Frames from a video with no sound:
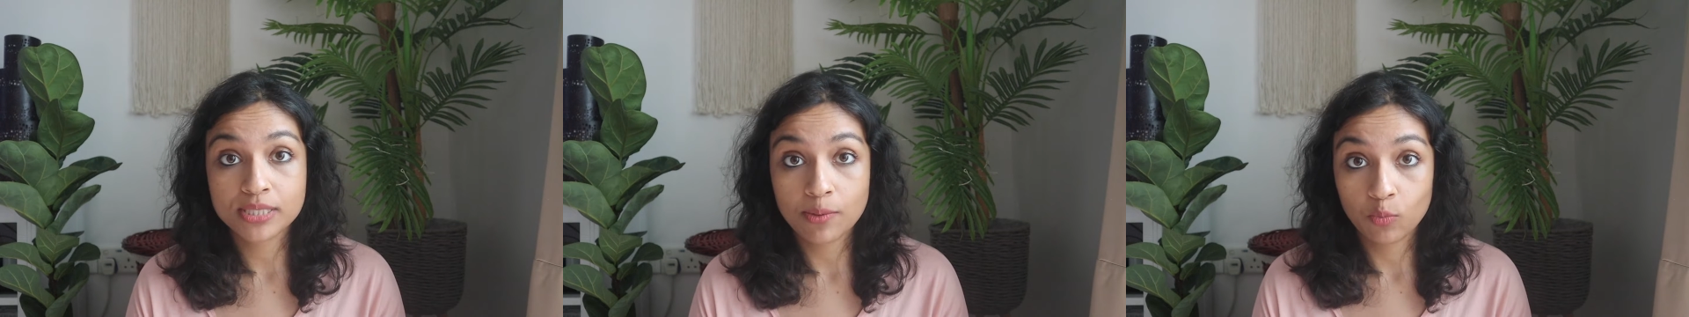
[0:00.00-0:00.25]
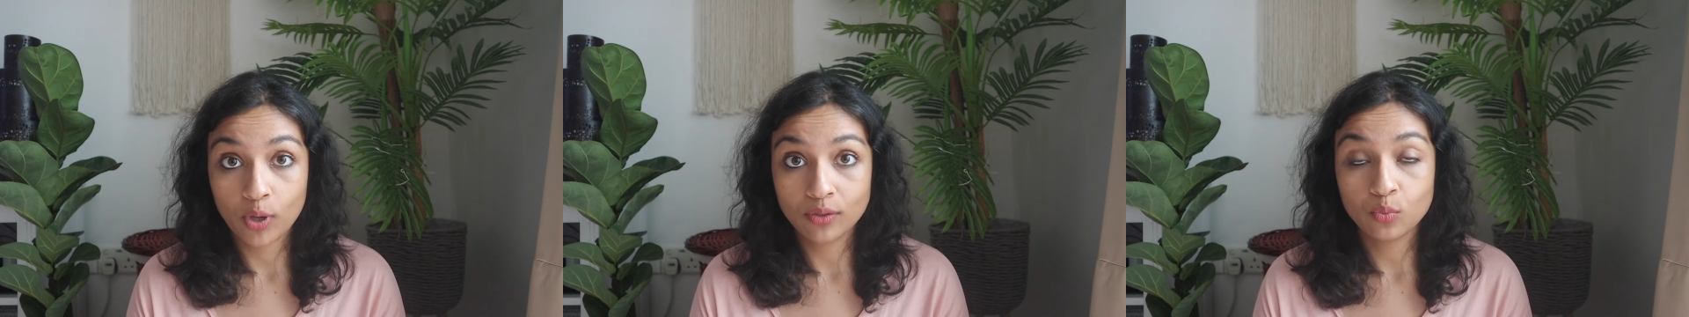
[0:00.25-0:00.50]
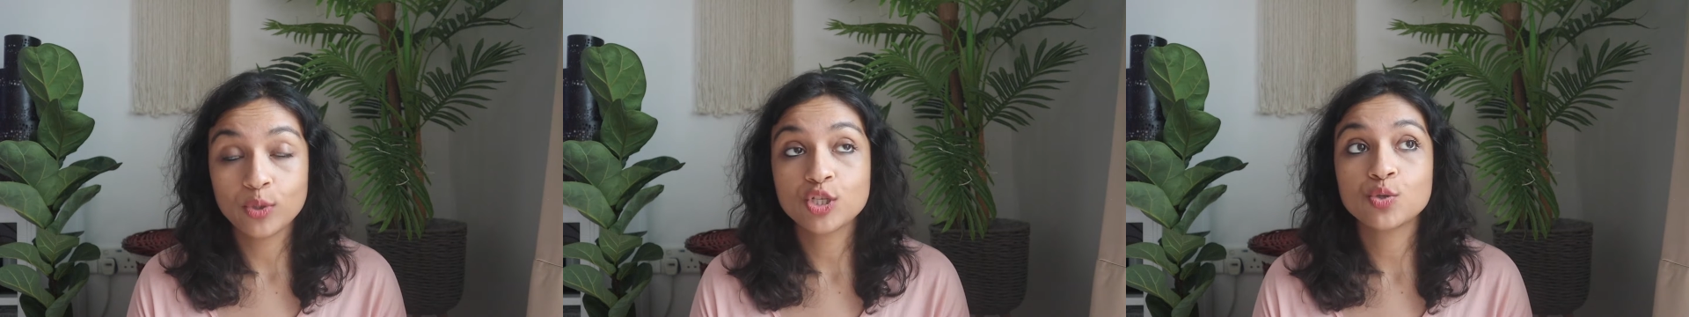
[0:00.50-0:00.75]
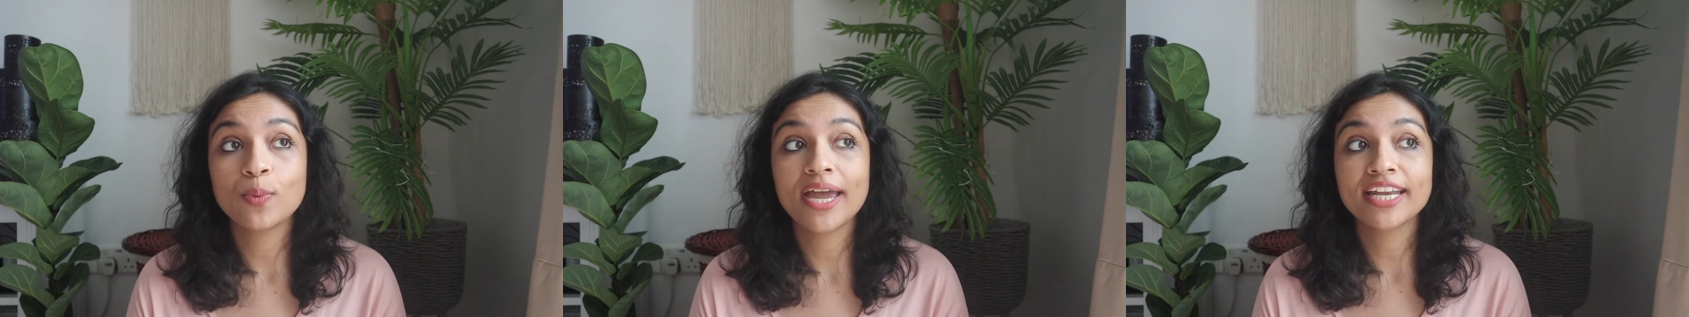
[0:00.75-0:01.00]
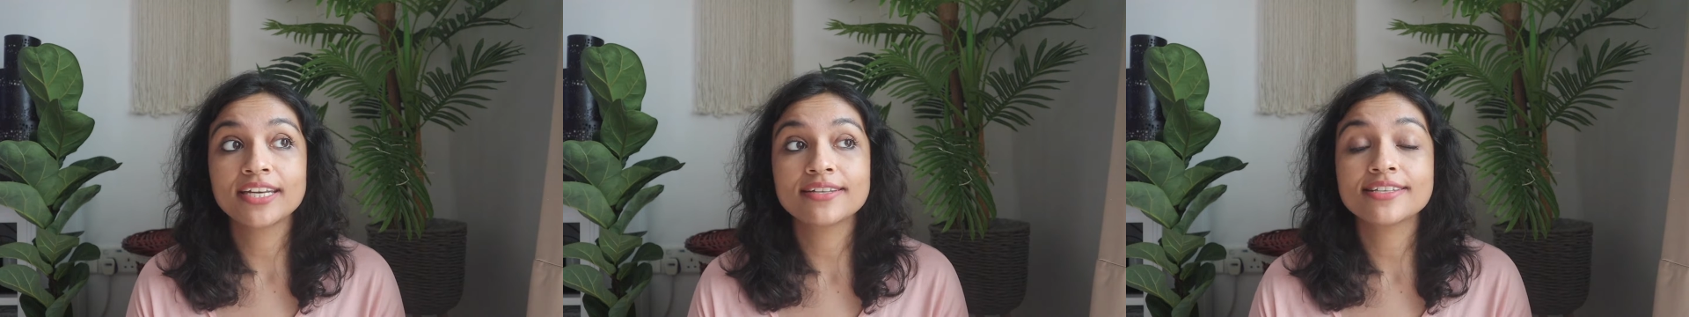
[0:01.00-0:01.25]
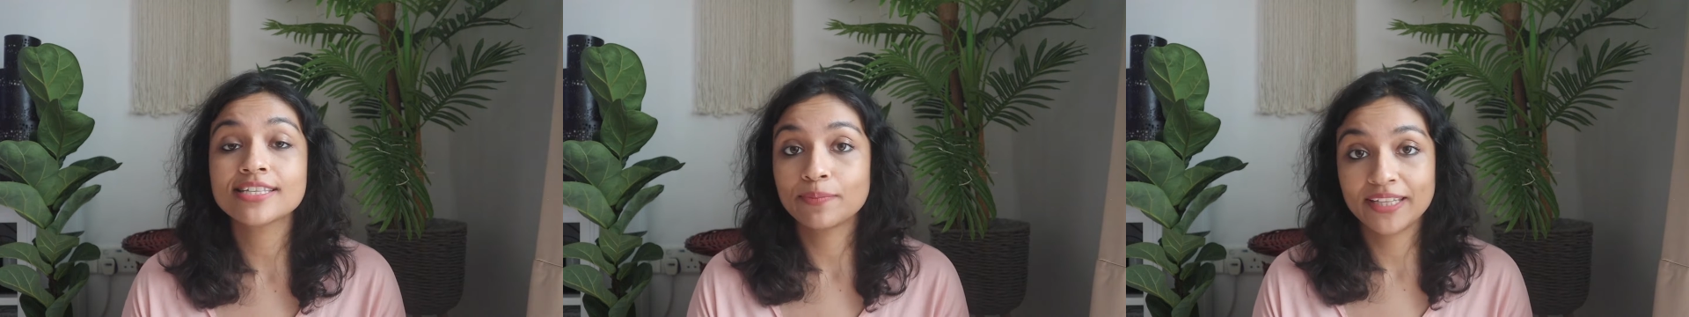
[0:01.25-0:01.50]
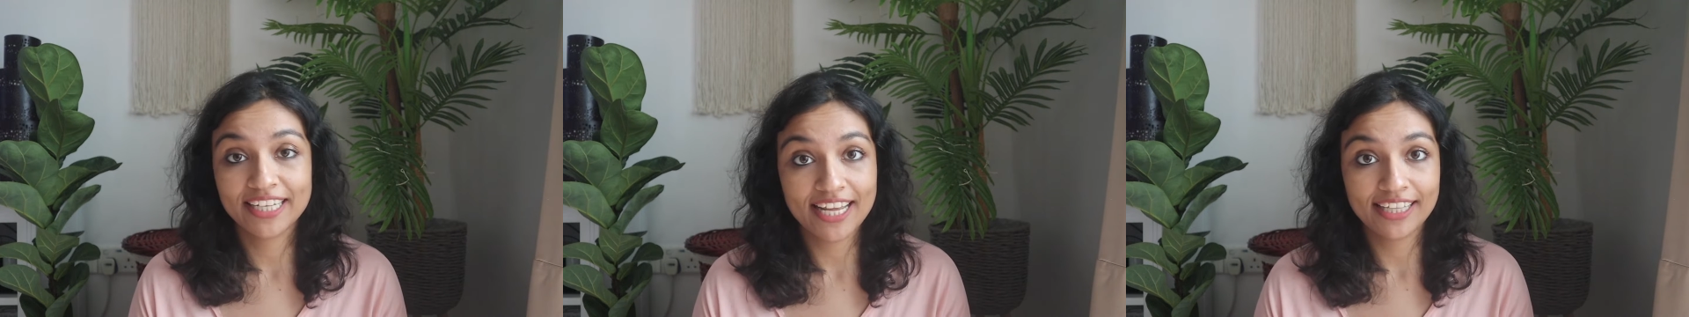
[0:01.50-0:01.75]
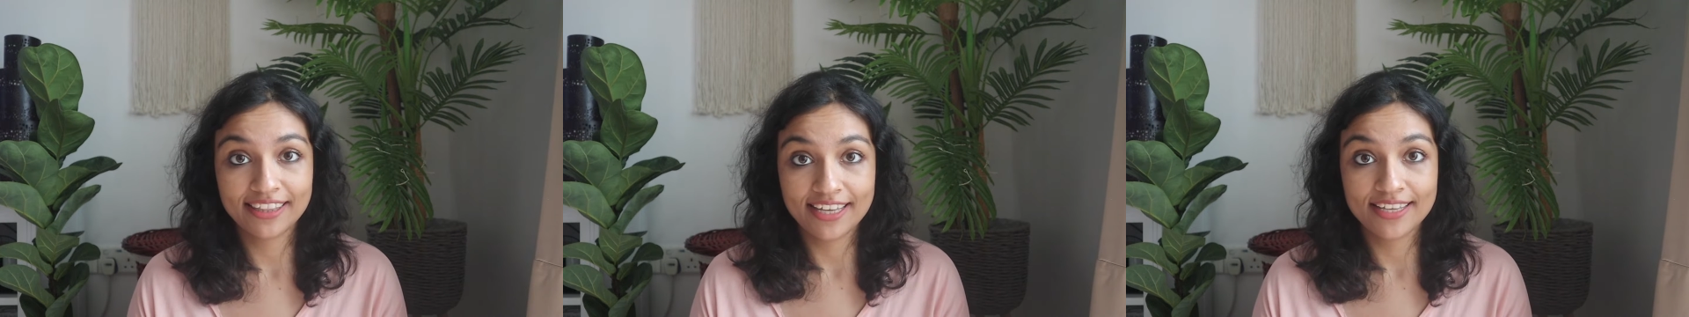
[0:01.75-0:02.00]
someone which went something
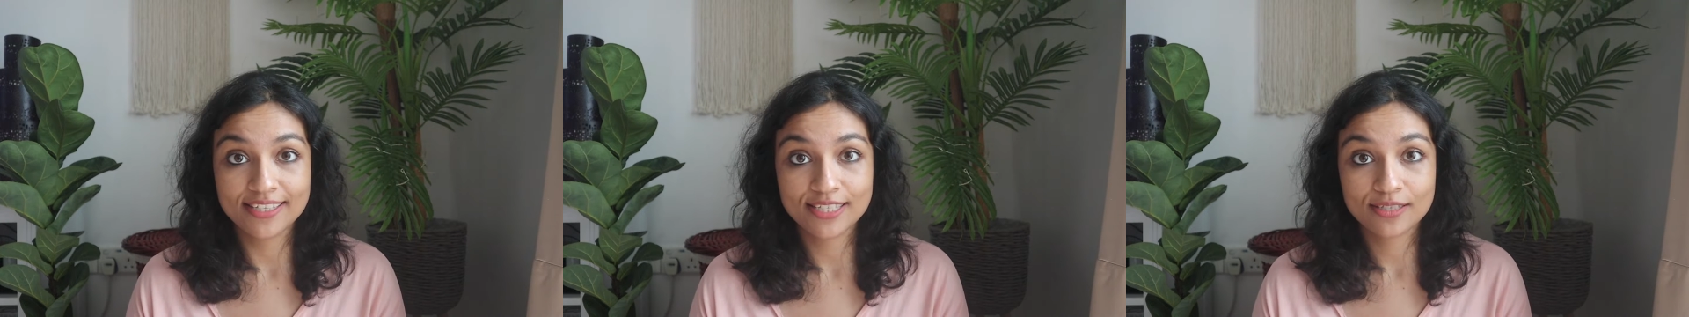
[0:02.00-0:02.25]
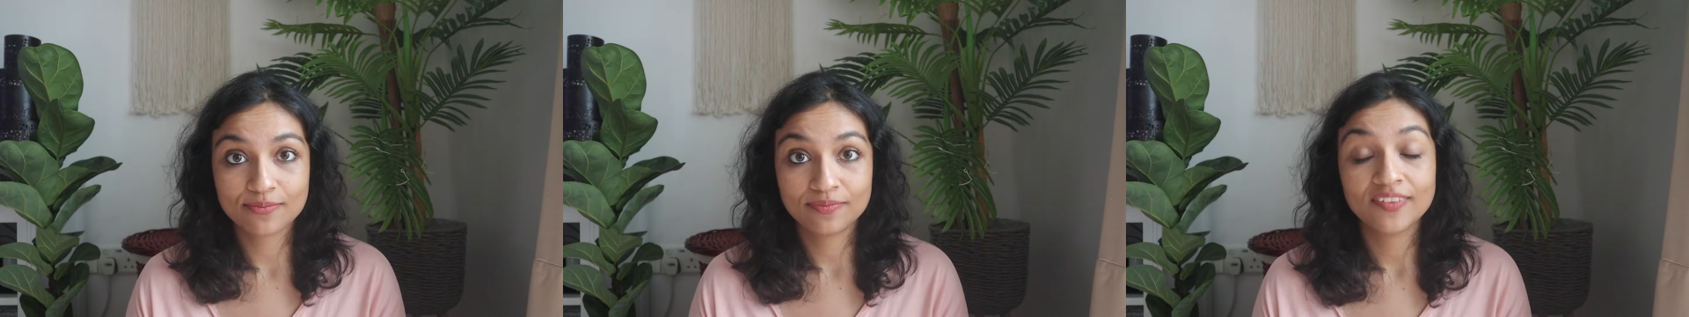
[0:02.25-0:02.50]
like this.